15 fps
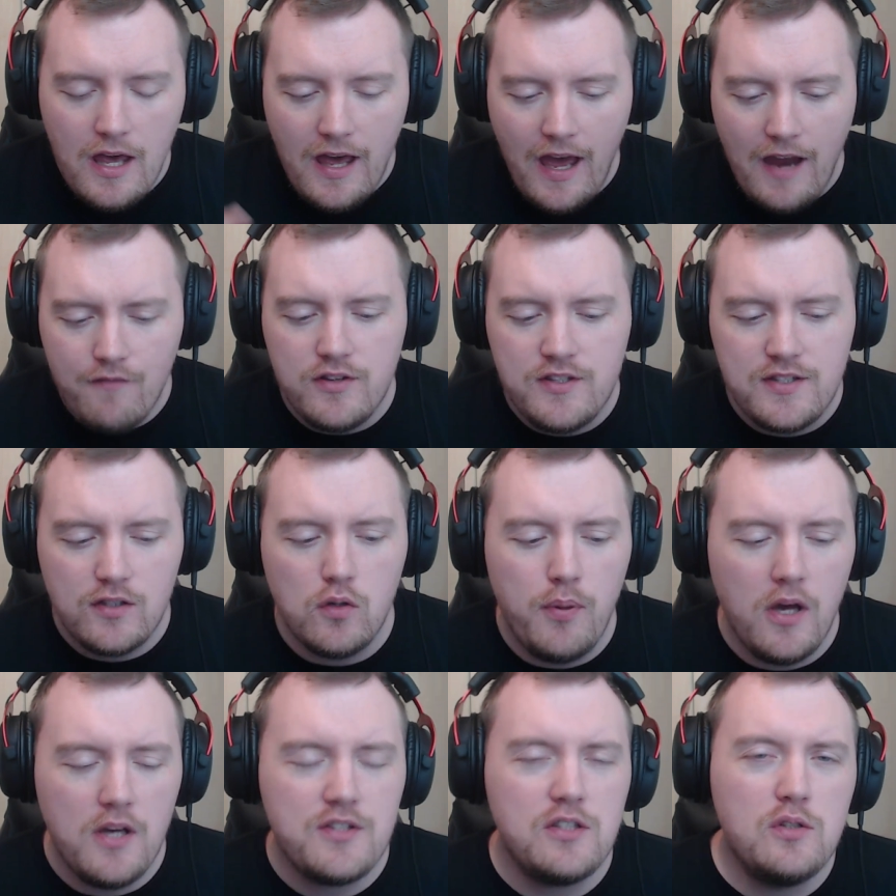Every single
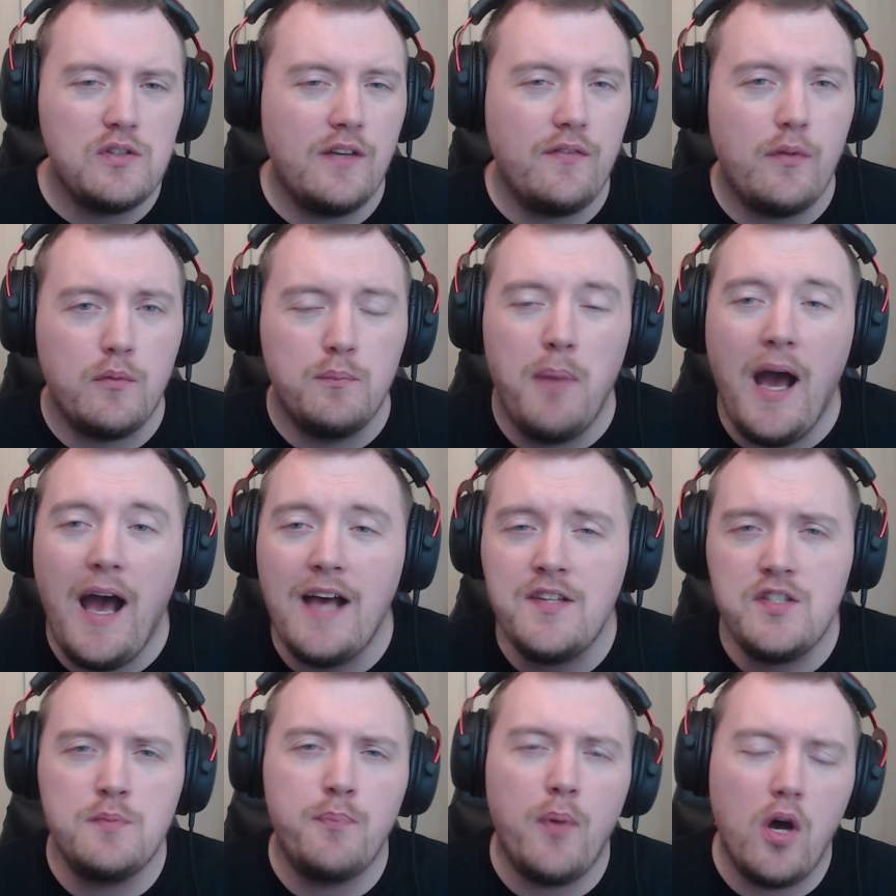person who's even
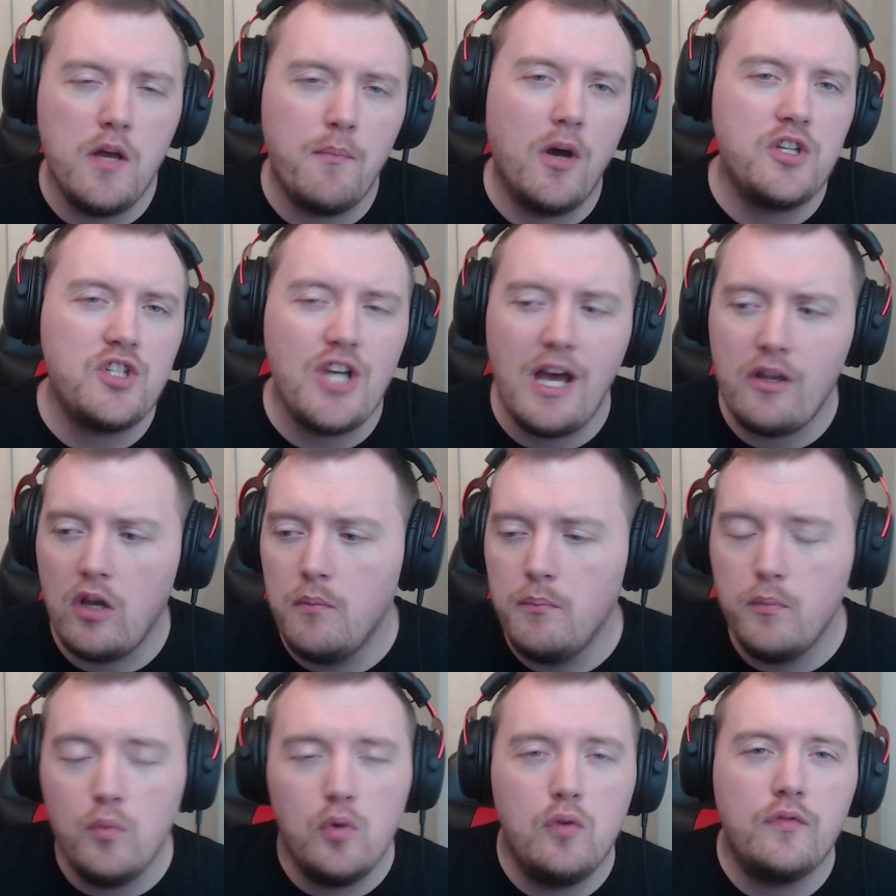passed by my channel
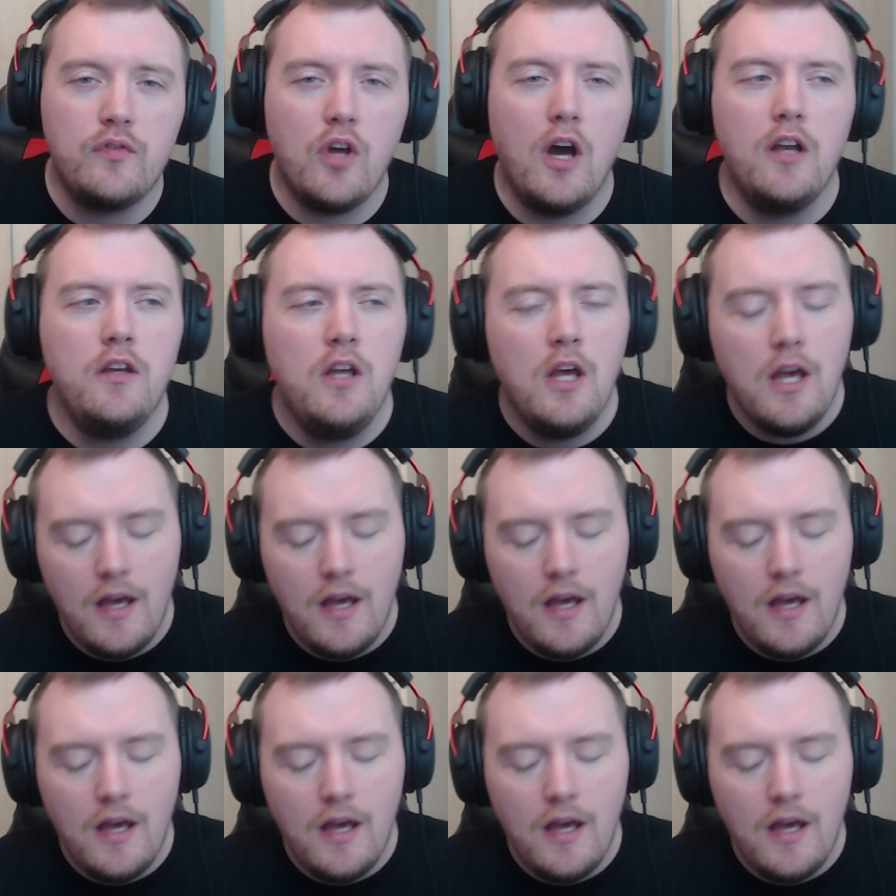and moved on.